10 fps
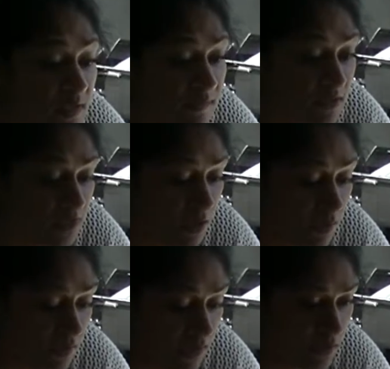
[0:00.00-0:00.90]
left to
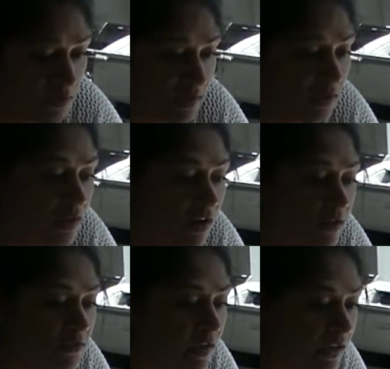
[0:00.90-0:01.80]
go, and you're in a
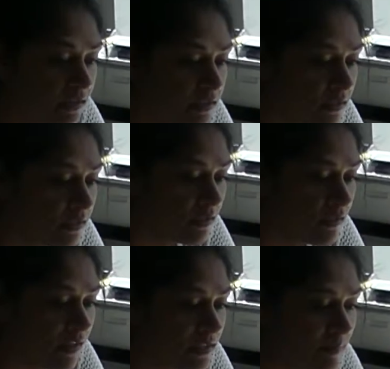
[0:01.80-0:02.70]
contract
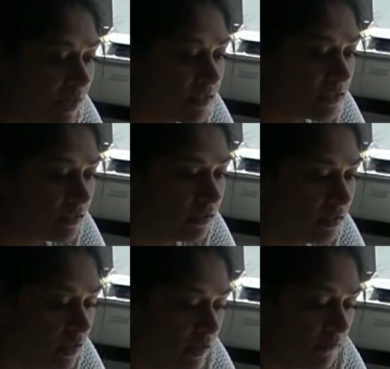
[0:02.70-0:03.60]
that's binding
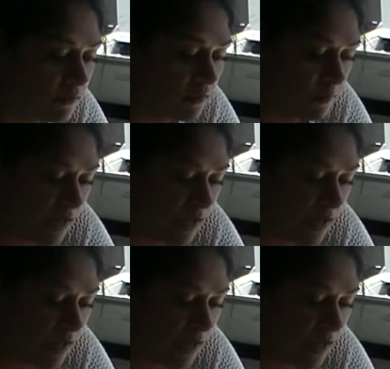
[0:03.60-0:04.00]
for you to